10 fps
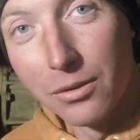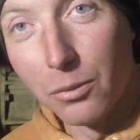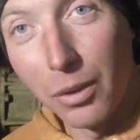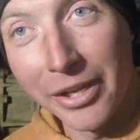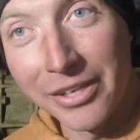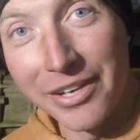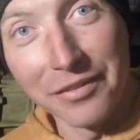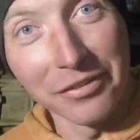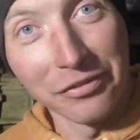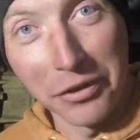well, I could
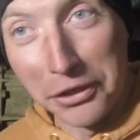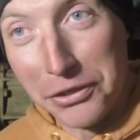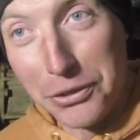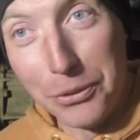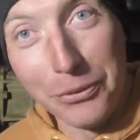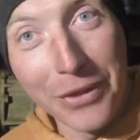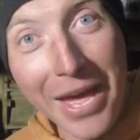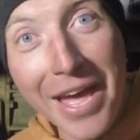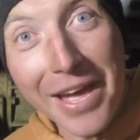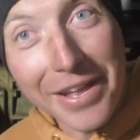never fucking do
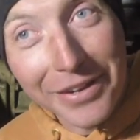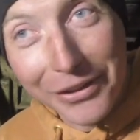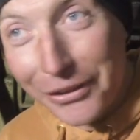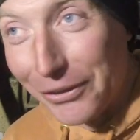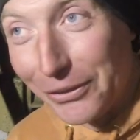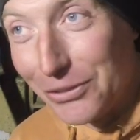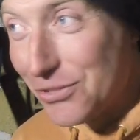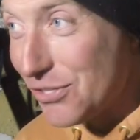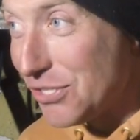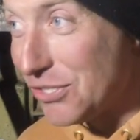that. Like,
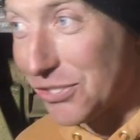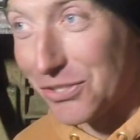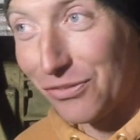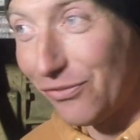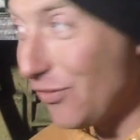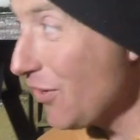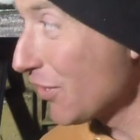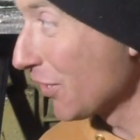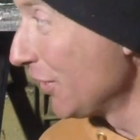Jesus fuck.